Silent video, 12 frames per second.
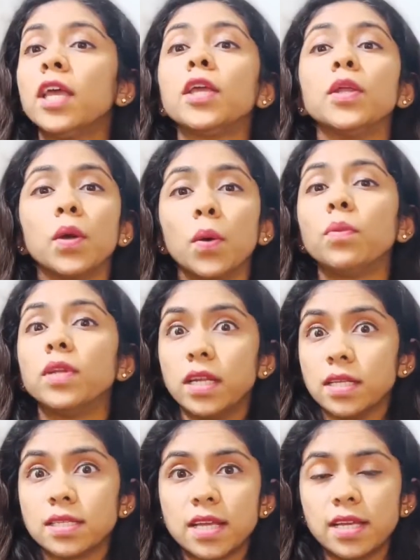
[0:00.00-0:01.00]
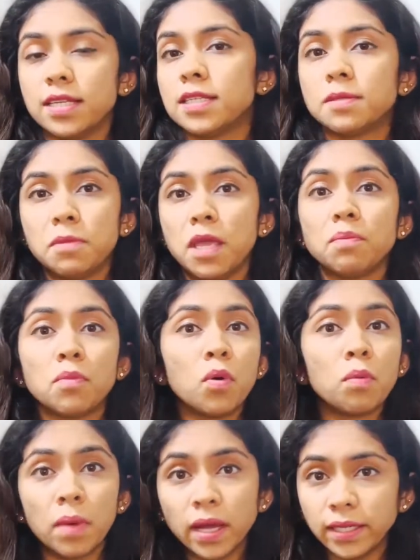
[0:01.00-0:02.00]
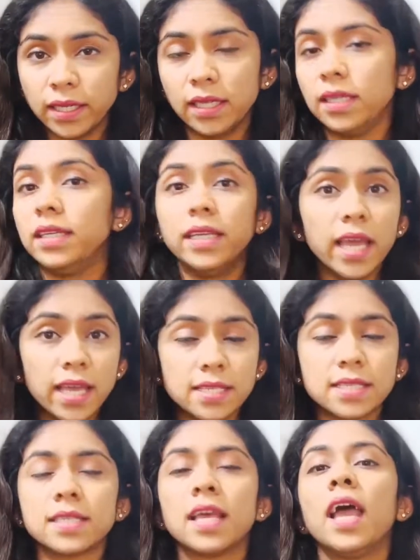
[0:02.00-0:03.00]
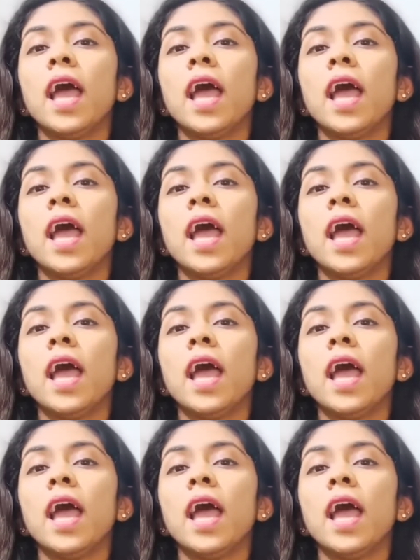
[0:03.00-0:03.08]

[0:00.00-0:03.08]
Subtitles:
you know, data scientists make more money. Yes.